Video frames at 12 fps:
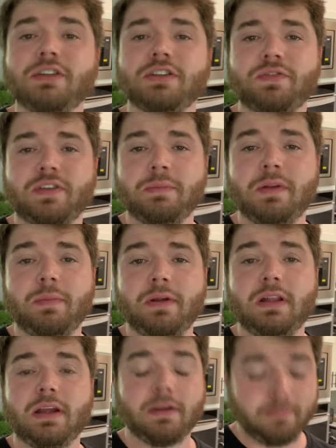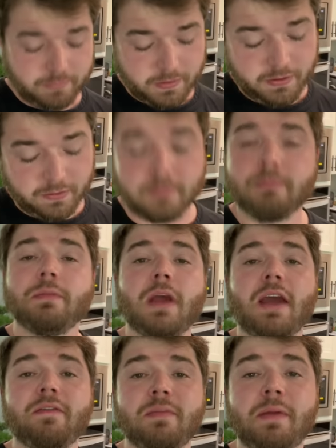just for them to be like, here,
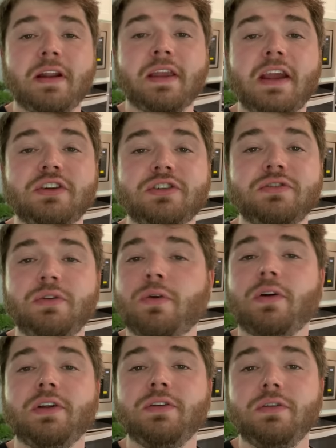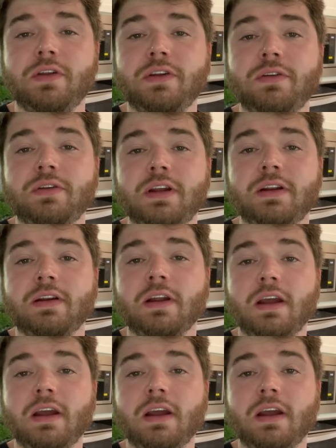have the medication you already knew that you needed.